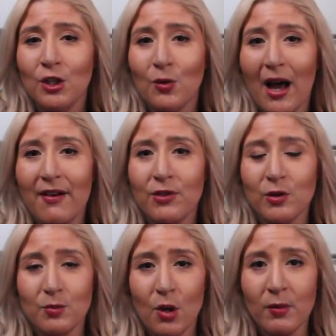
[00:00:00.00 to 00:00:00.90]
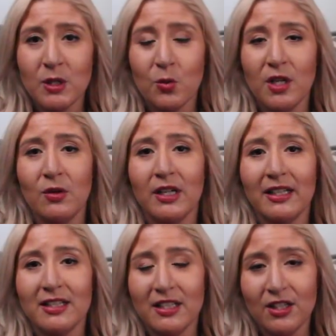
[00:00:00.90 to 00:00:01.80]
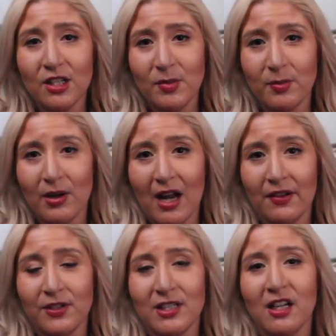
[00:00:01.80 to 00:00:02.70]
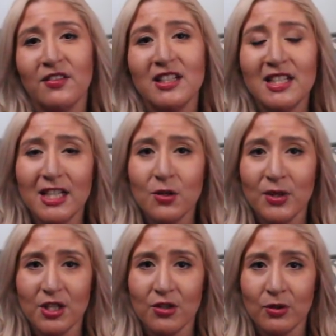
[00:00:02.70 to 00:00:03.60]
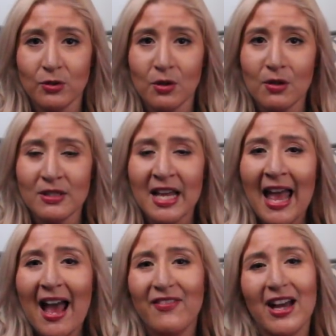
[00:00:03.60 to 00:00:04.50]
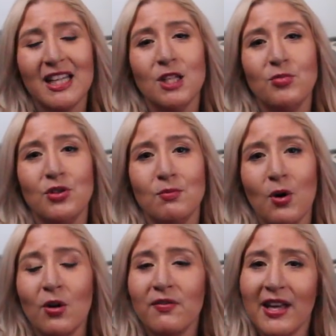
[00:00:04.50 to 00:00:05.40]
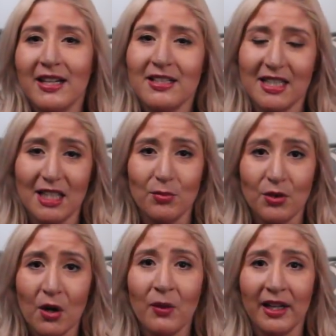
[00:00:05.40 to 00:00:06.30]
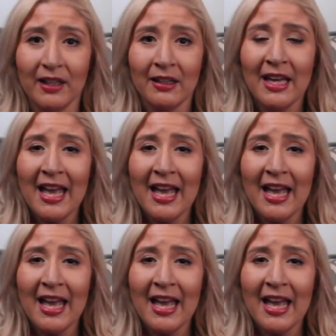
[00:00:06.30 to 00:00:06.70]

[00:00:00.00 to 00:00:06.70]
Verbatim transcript: You have those moments where you can continue to be proud of yourself, continue reaching those goals, and that keeps you motivated to keep going.